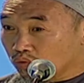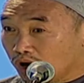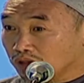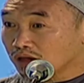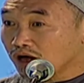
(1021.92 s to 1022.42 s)

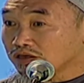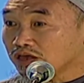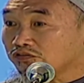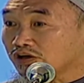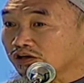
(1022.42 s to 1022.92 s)
Allah
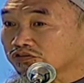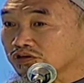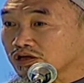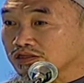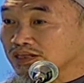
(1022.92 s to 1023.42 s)
gives
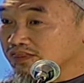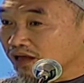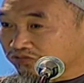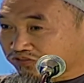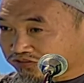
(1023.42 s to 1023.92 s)
us the
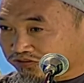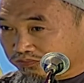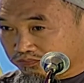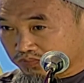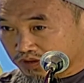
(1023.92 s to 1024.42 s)

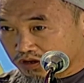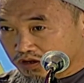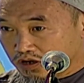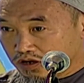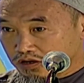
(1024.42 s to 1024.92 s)
nafs.
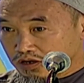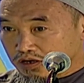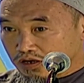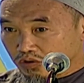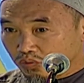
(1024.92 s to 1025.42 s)

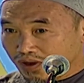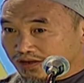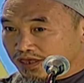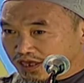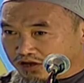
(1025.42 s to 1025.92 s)
When
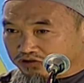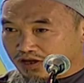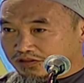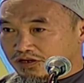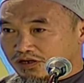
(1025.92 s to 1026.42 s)
He
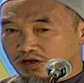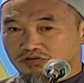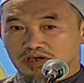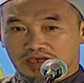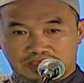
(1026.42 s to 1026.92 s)
created us,
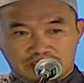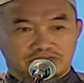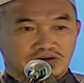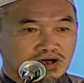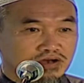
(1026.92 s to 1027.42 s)
He
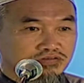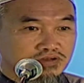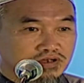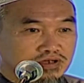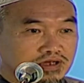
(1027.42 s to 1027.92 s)
gave us
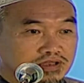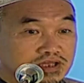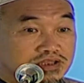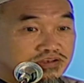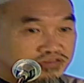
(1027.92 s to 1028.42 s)
the
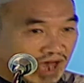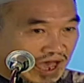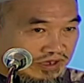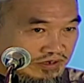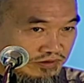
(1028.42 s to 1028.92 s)

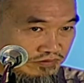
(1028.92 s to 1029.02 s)
desire.